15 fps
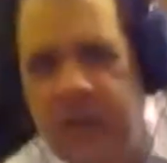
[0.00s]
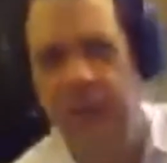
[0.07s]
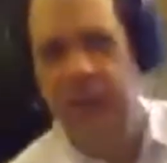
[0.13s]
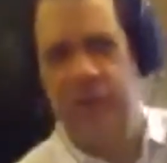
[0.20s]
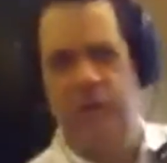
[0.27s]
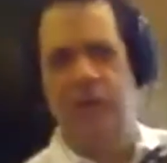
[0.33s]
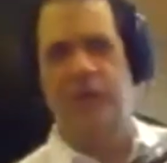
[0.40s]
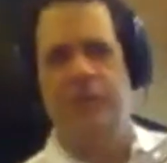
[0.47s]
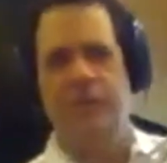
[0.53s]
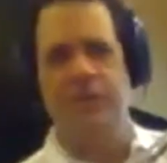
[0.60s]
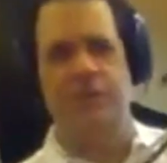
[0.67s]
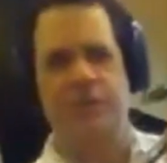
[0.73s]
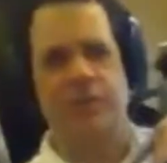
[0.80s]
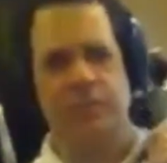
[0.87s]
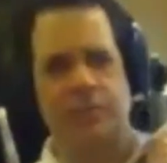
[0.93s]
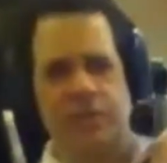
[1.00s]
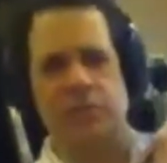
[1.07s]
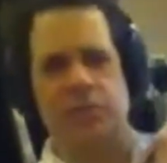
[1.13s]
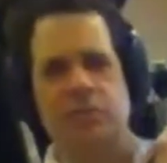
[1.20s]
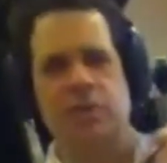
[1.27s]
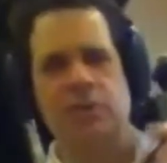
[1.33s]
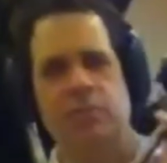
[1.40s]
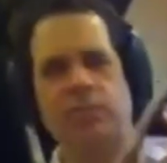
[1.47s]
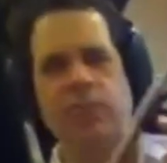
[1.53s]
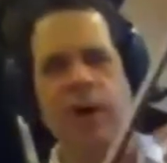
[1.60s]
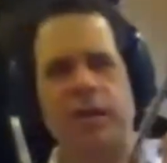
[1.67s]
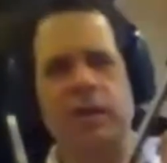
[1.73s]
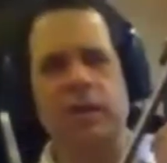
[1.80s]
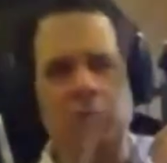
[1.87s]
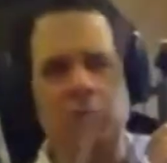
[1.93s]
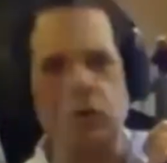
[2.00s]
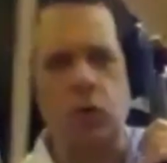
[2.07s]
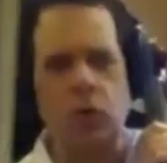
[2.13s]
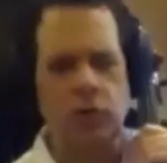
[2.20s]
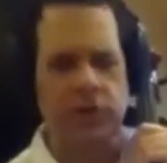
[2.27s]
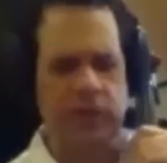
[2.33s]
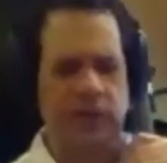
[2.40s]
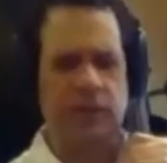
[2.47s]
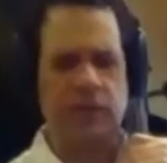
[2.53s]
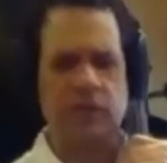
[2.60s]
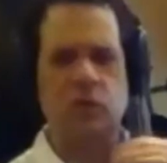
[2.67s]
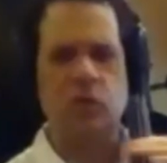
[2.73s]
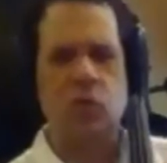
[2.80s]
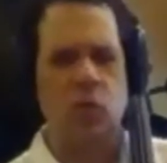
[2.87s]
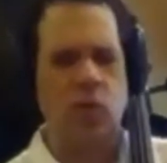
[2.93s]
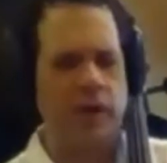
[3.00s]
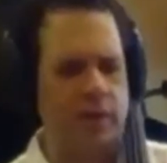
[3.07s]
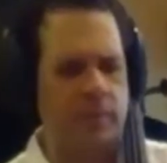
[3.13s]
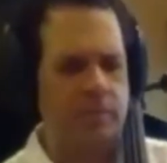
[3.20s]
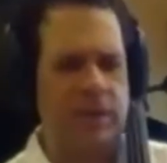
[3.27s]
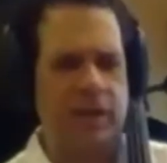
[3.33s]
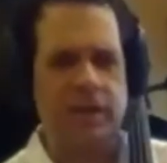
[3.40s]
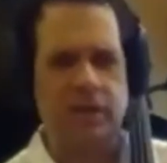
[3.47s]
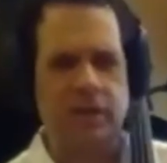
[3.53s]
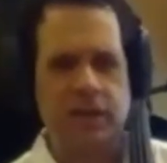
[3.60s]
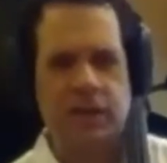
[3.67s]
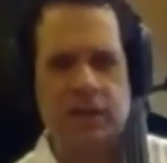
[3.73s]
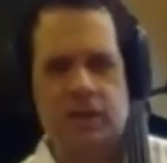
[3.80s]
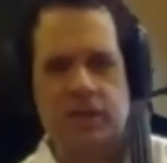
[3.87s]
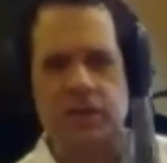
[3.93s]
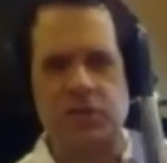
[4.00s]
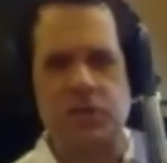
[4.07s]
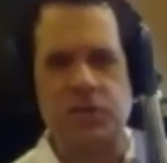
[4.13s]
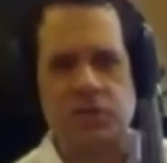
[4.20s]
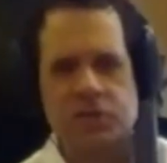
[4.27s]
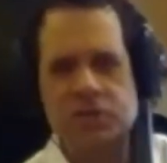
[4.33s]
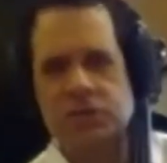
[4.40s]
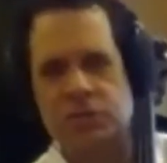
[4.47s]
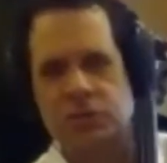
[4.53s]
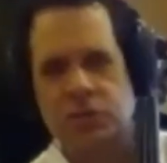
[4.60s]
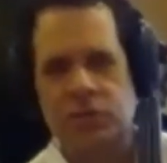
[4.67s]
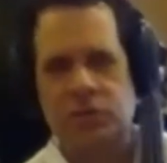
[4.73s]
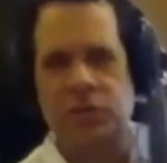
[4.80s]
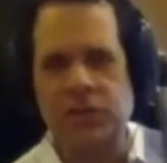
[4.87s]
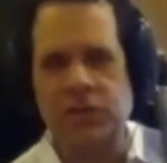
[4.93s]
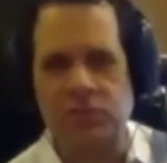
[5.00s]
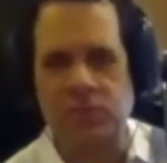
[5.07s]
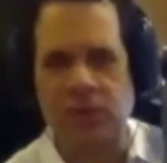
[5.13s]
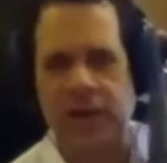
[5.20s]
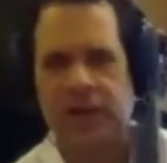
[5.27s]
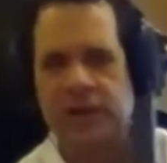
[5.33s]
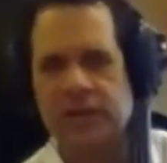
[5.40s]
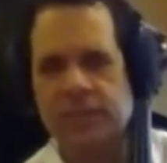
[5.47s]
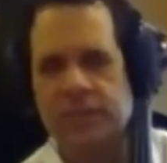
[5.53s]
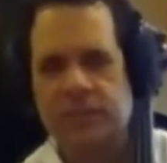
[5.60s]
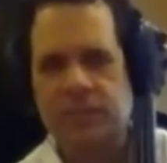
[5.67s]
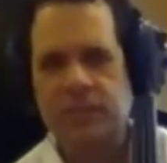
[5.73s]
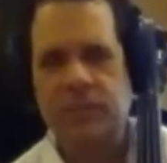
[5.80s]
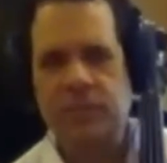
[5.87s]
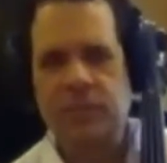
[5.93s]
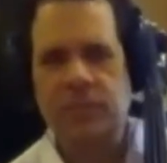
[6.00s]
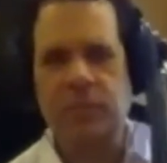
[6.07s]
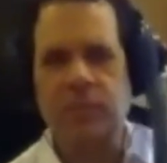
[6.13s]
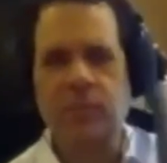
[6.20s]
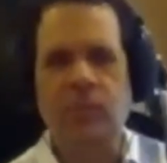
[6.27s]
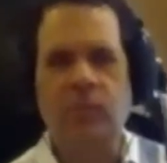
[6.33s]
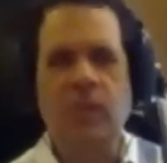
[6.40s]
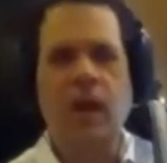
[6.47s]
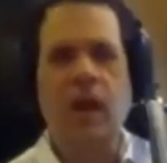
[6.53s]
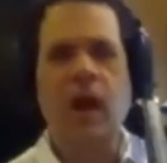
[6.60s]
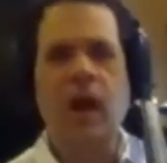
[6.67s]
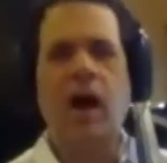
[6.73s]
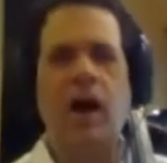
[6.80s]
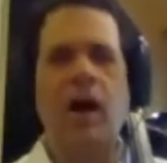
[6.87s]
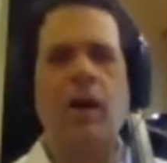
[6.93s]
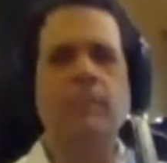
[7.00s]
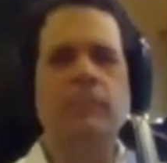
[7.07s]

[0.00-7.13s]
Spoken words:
on my screen, but you're holding it quite a bit like this, turned this way. Try